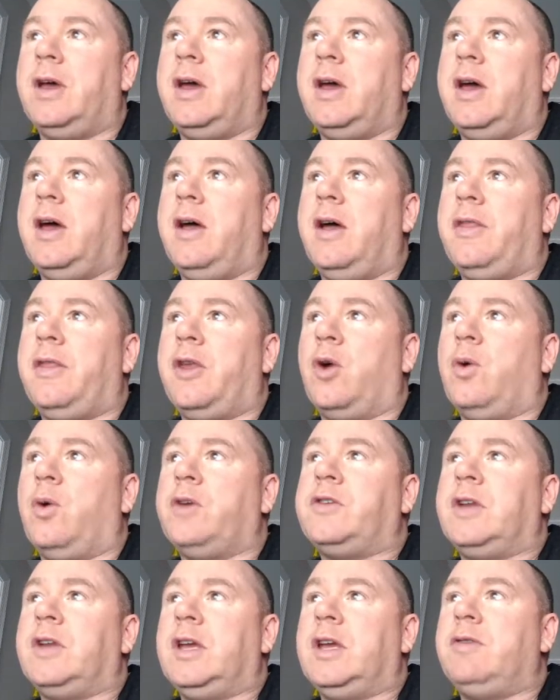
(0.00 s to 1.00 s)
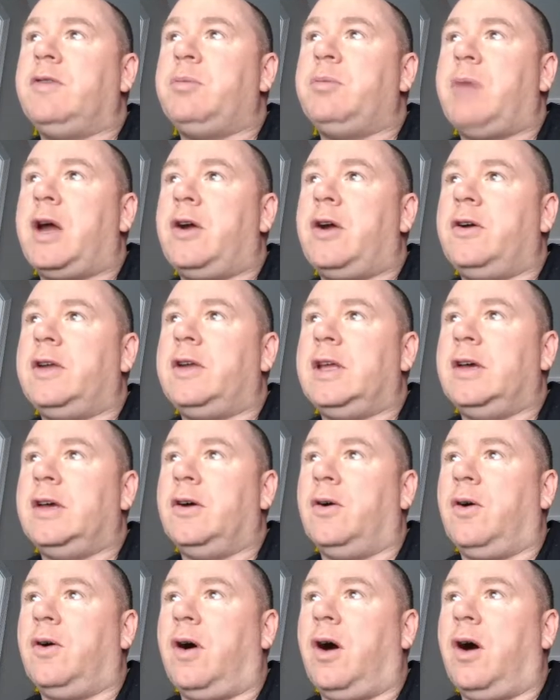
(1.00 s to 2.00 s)
There was an even better
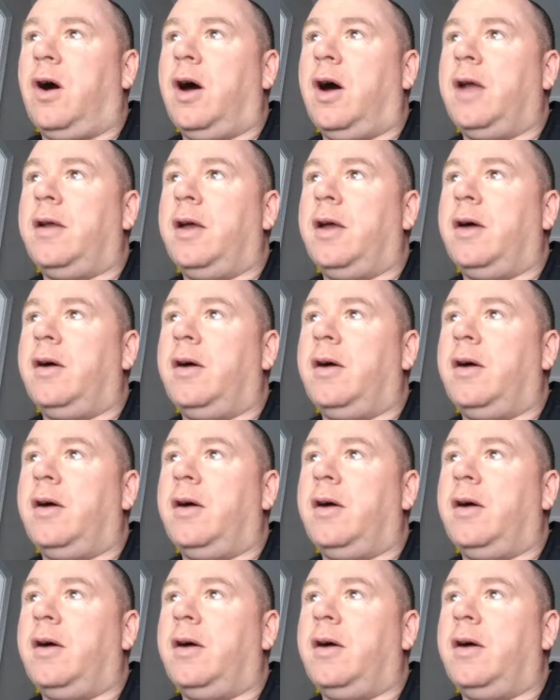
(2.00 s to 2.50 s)
deal on